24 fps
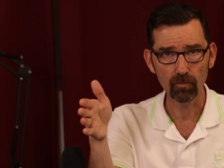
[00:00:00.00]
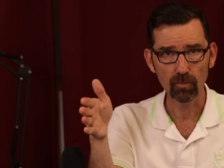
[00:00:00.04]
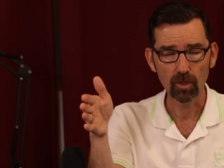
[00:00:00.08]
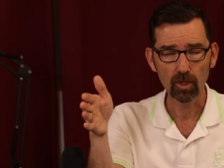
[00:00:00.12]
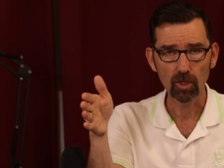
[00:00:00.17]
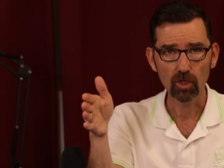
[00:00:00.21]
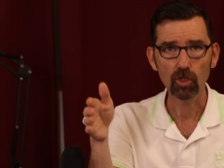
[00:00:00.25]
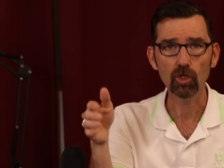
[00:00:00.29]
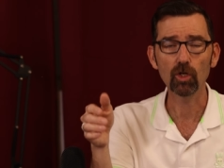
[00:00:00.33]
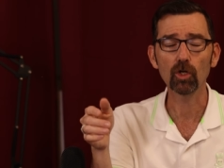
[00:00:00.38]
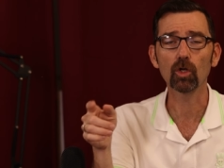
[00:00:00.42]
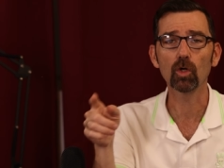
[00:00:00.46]

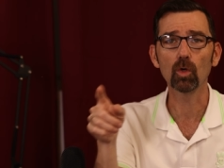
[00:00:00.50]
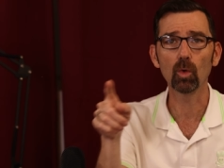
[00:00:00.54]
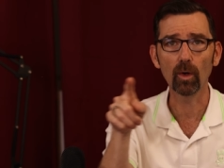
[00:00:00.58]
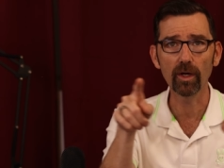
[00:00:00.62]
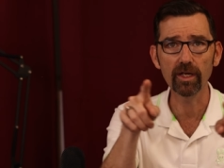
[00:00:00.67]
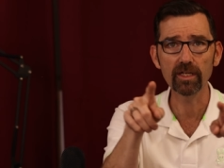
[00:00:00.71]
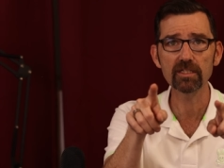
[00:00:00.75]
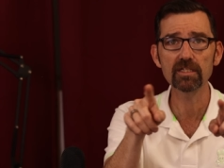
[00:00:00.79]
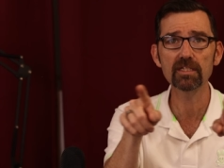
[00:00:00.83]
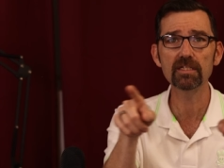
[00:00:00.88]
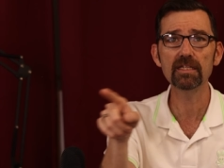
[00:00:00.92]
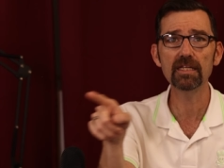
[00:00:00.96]
you're
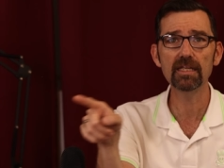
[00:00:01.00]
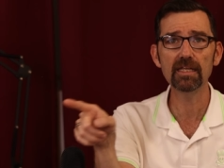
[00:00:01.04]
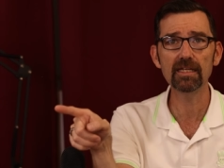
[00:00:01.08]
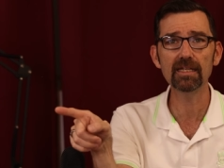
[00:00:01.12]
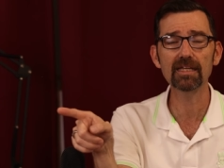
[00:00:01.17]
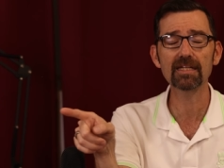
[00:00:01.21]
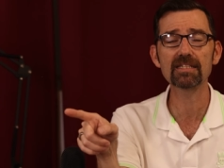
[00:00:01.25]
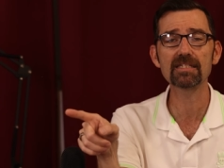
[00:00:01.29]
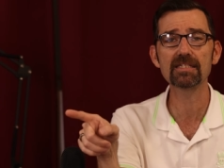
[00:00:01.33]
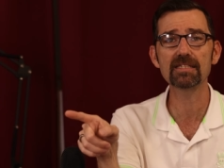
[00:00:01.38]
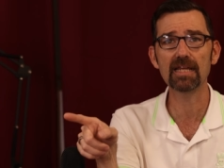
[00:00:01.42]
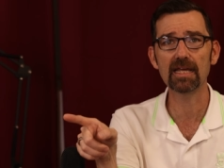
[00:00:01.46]
going to need
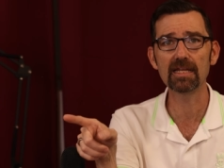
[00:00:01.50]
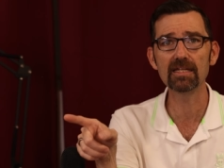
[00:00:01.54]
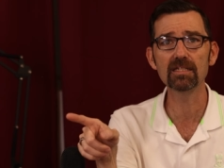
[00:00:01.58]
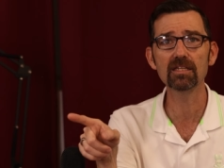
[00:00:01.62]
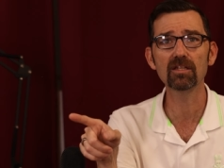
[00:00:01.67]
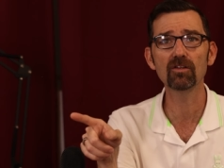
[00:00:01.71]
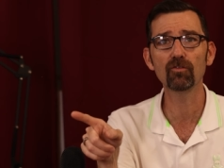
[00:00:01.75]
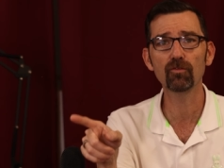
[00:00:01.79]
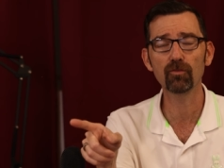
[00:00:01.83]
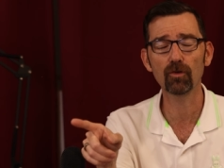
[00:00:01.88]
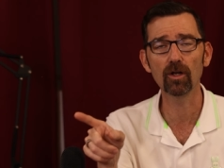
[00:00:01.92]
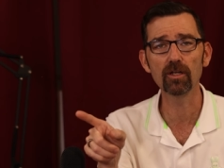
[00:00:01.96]

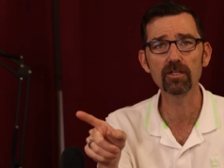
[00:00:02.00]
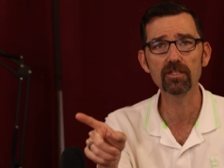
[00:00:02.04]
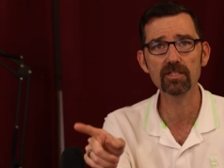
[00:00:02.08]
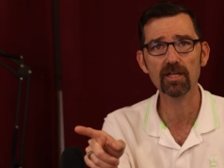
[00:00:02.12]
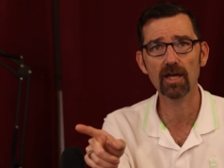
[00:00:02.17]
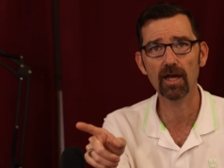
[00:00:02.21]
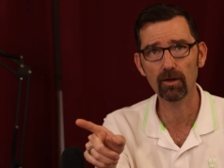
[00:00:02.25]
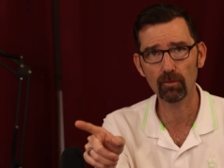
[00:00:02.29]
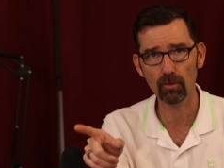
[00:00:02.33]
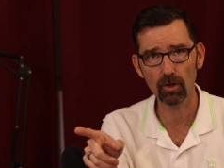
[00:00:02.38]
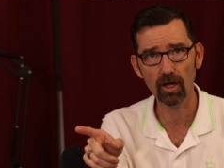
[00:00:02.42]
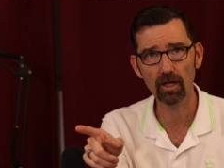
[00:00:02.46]
extended front
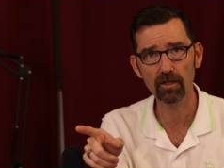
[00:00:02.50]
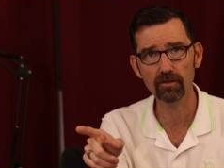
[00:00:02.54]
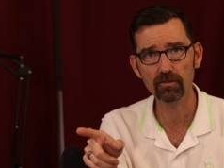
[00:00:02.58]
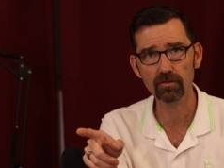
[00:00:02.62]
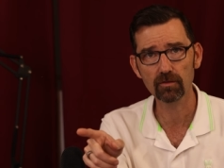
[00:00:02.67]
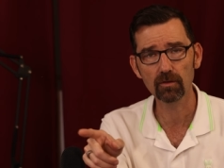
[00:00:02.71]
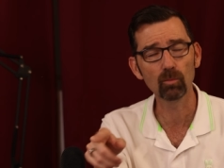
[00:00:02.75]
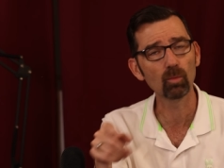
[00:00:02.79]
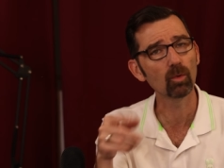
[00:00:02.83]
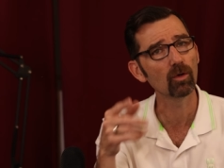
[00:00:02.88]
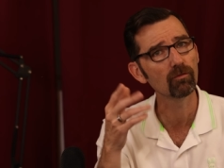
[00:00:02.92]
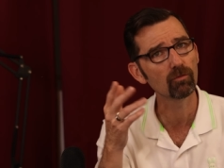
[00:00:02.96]
tie rods.
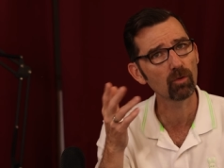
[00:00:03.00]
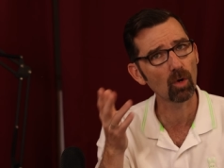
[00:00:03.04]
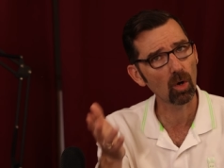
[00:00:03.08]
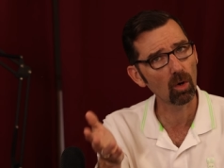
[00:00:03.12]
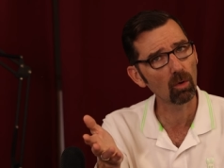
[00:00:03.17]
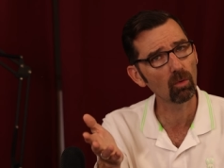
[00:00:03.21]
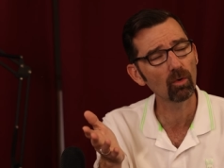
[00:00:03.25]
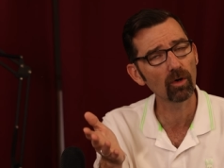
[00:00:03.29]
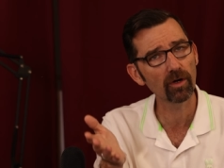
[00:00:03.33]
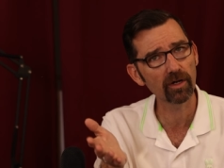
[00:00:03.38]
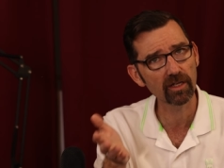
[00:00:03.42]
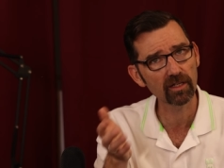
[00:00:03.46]
And we've
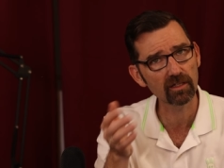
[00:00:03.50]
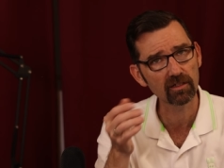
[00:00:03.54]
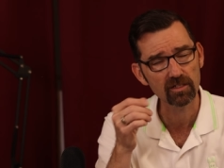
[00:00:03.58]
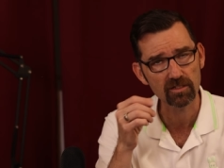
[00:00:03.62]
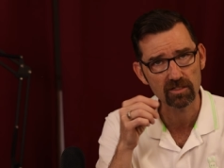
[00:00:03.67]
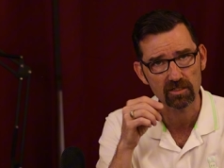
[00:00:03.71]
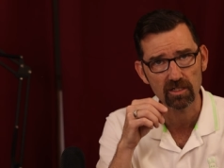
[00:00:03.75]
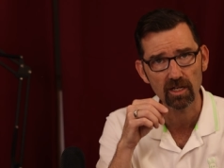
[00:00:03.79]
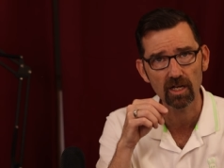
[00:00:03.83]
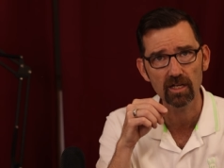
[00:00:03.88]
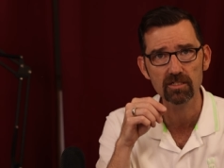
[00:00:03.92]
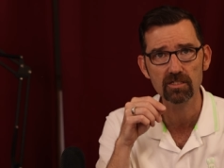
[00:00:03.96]
already
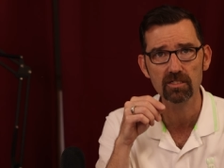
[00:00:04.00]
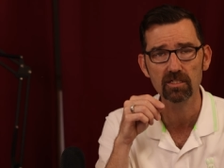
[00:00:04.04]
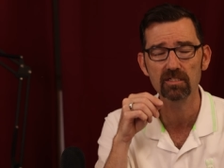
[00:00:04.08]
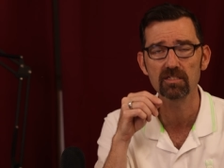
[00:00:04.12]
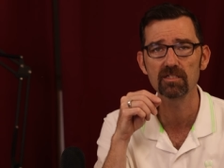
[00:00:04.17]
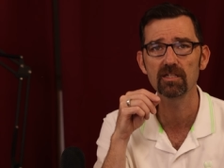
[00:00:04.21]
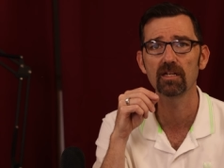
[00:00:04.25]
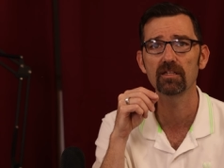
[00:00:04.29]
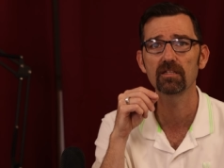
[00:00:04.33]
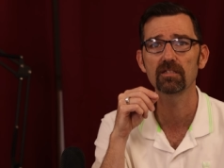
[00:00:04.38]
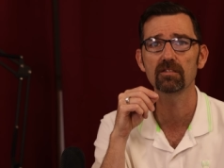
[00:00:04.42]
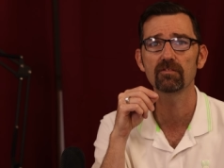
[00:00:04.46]
discussed
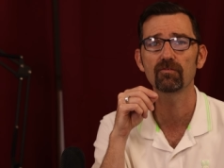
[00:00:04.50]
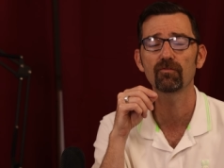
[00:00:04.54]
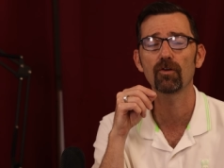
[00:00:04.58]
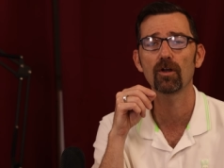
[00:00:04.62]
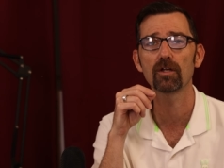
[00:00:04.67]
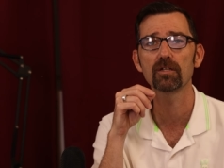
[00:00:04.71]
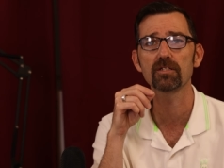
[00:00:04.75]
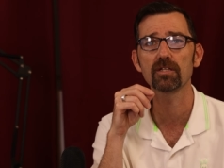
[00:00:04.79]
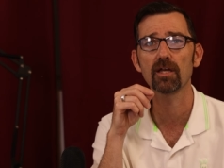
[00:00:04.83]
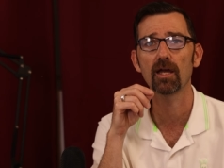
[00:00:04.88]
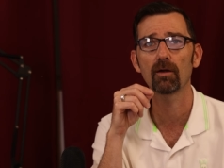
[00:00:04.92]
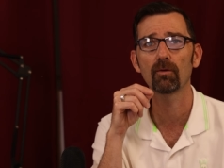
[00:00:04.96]
extended
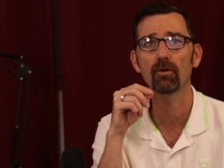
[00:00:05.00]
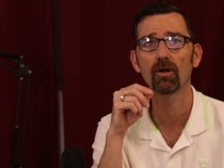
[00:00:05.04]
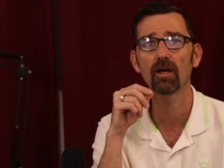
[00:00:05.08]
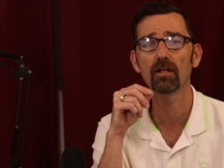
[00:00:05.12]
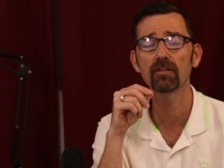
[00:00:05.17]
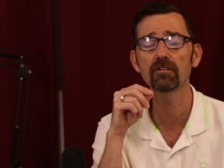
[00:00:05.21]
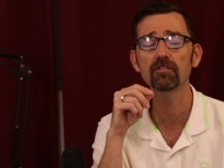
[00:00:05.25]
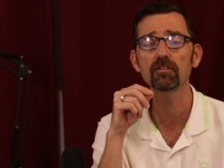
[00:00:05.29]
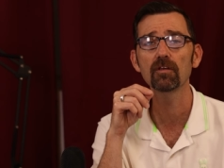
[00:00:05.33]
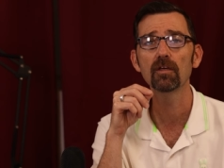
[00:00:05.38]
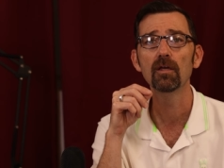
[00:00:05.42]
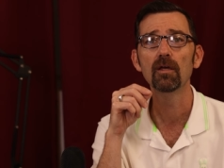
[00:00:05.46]
front tie
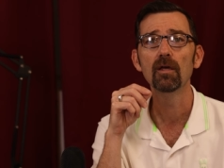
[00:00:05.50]
rods.